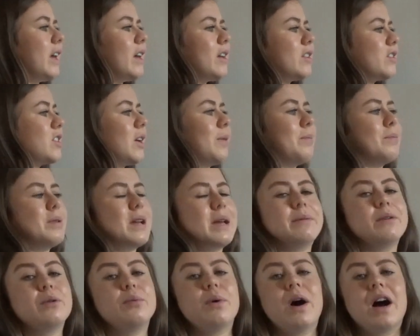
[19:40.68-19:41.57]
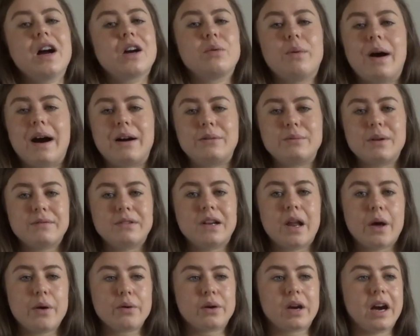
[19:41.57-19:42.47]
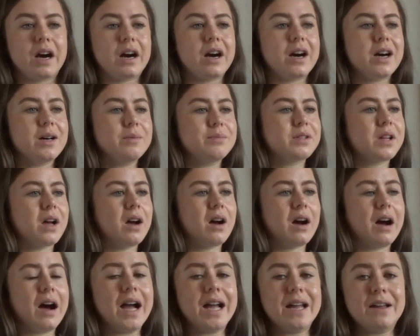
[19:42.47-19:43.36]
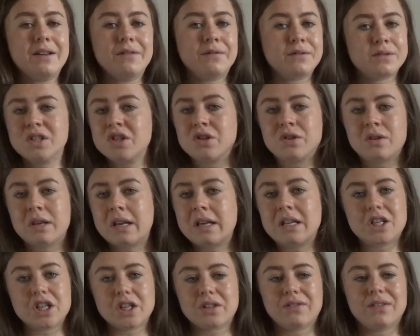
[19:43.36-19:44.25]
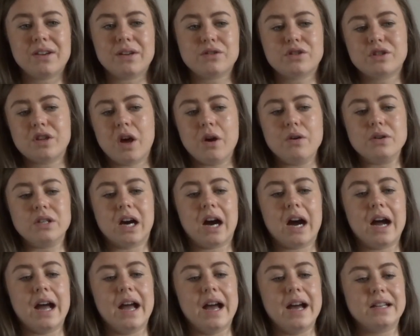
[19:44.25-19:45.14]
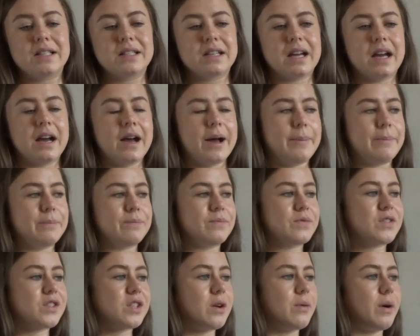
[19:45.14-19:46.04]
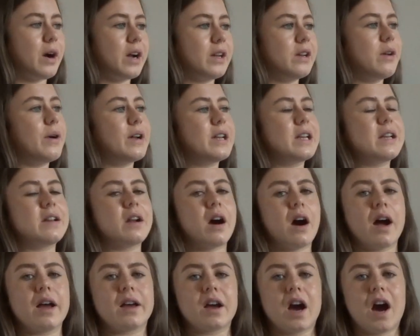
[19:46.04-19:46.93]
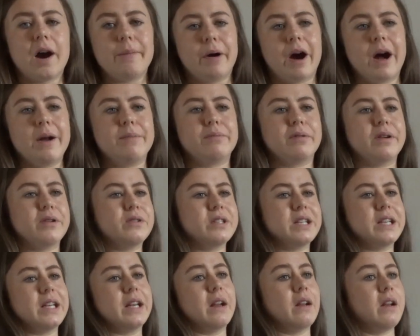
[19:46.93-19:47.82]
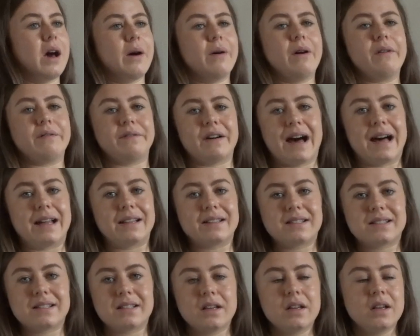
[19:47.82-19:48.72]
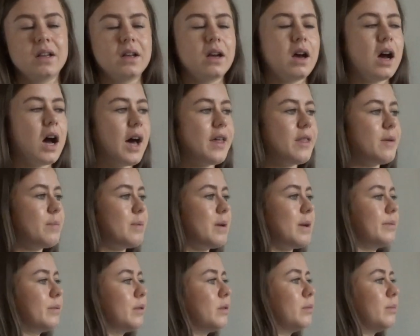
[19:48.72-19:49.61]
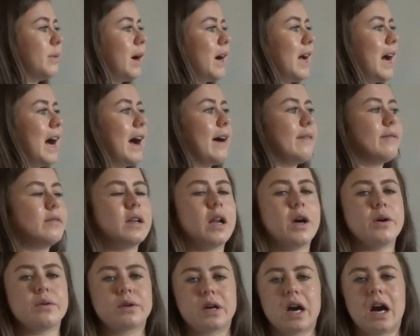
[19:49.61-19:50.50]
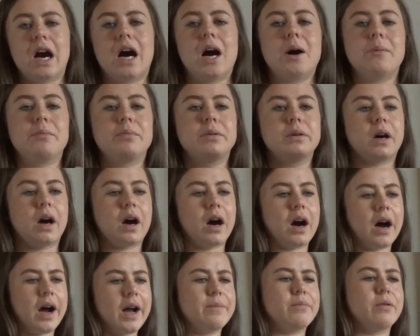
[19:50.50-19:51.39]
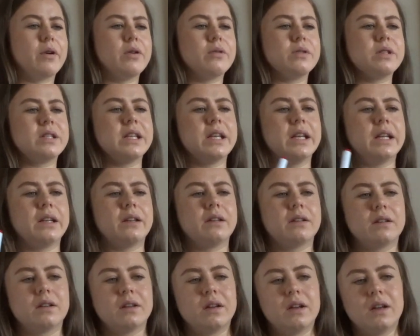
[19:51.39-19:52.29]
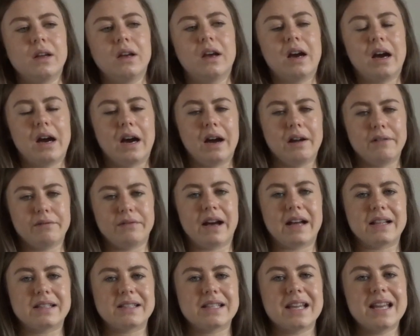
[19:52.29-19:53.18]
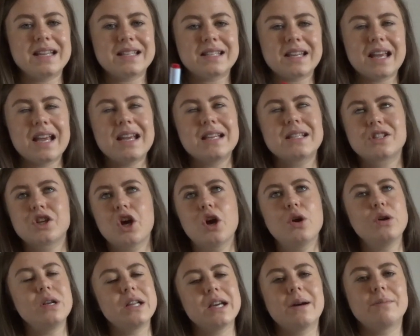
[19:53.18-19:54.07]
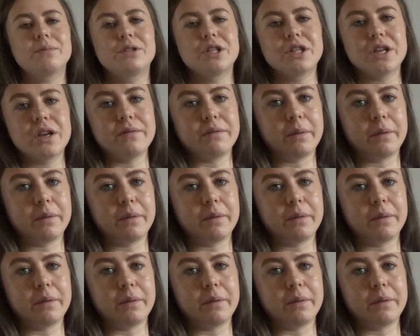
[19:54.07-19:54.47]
some people work well with low carbs. I just feel so tired. So I know I need high carb, high protein, lower fats. Other people might have low carb, high protein, high fat. It's totally up to you,